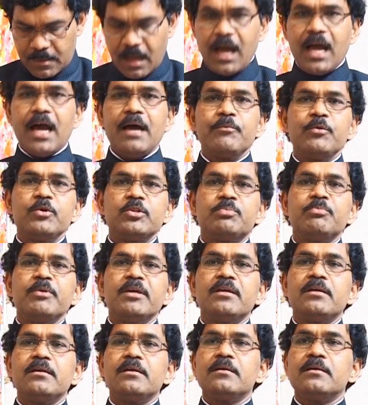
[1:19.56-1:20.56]
I have with
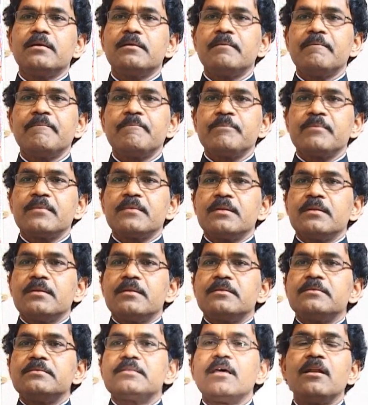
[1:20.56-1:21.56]
me
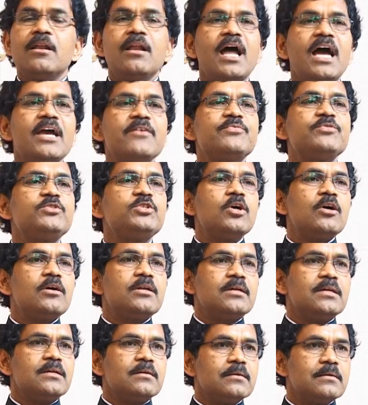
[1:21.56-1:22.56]
the life
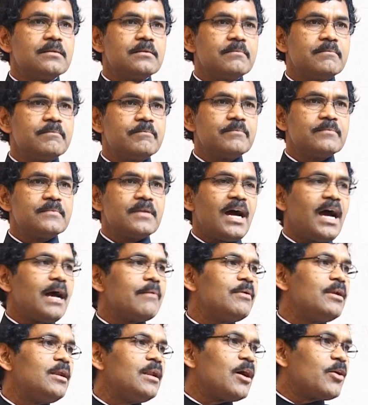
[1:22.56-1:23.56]
journey. I
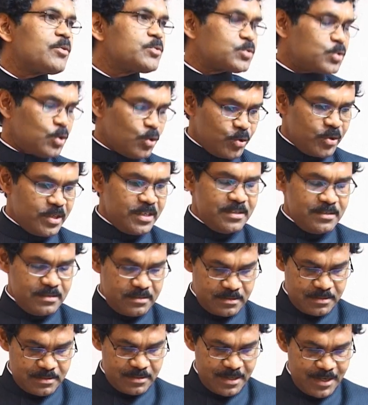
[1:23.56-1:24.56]
have a love story
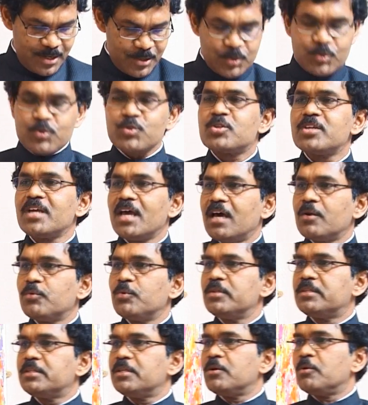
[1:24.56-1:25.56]
to share
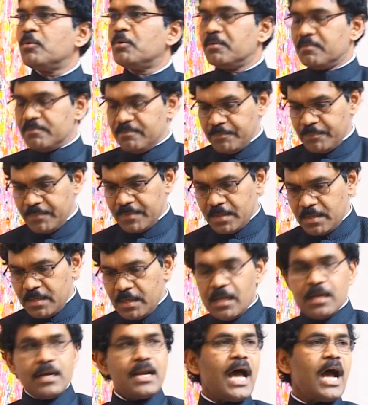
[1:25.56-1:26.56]
with you.
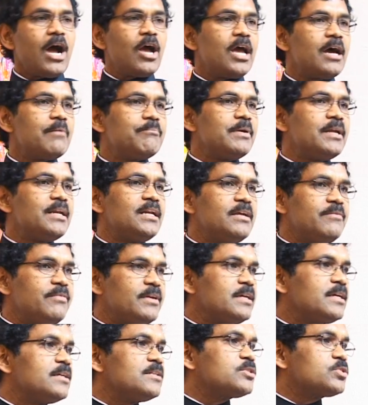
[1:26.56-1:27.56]
I have been
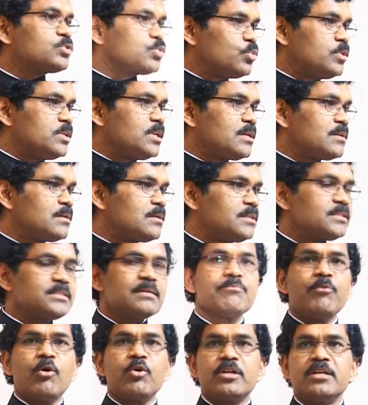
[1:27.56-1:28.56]
living in Sweden. It's
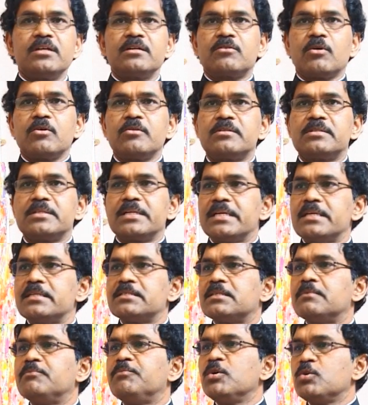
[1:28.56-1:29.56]
a modern country,
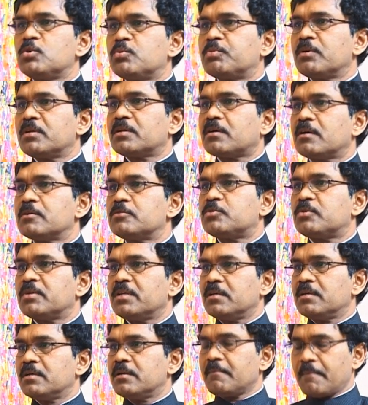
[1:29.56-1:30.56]
it's a beautiful
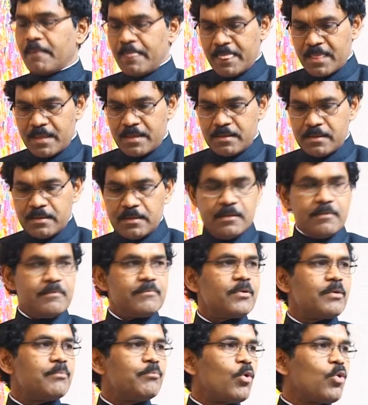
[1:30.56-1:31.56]
country,
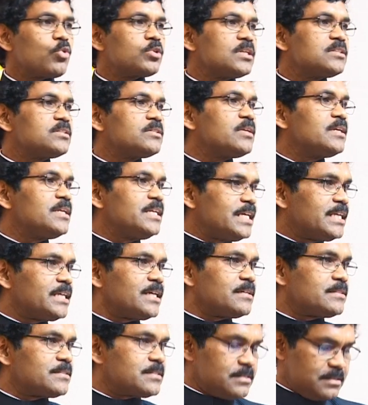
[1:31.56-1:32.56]
for more than 3
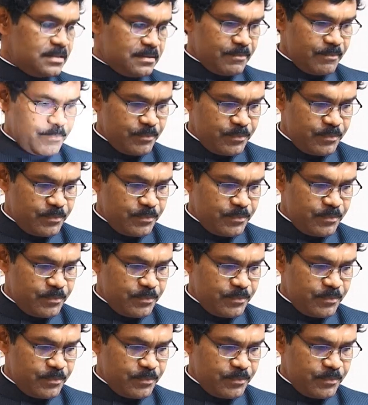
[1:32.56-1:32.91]
decades